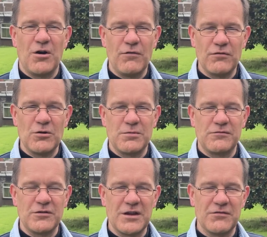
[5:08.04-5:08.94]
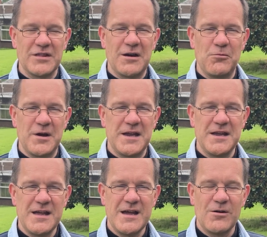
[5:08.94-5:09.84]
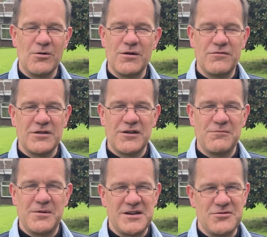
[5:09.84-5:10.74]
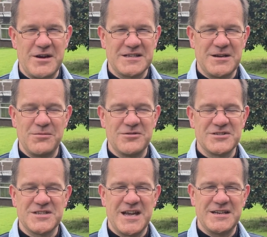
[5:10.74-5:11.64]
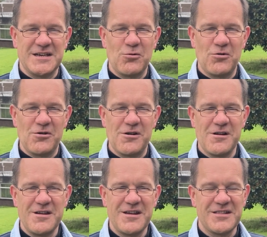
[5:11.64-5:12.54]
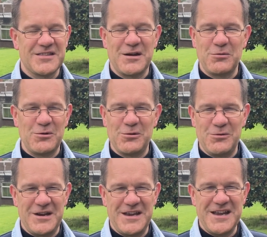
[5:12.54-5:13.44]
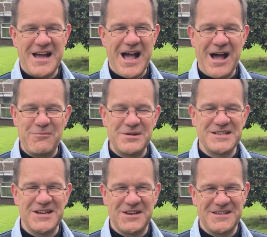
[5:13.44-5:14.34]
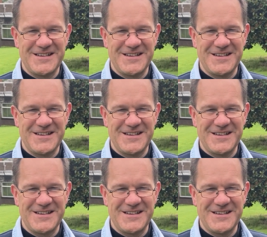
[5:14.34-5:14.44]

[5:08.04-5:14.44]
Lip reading: envelope if you're given that way, or if you give by direct debit or standing order, that will already have been done.